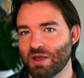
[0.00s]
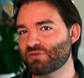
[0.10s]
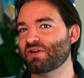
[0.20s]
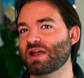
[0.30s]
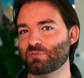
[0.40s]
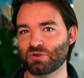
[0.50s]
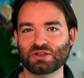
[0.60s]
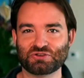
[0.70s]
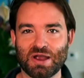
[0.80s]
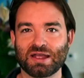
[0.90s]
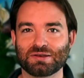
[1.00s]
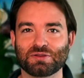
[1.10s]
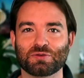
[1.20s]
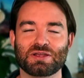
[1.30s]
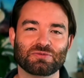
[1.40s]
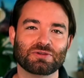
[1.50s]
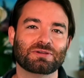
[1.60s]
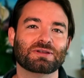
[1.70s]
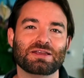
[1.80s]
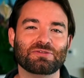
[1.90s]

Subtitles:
have fire-breathing dragons or evil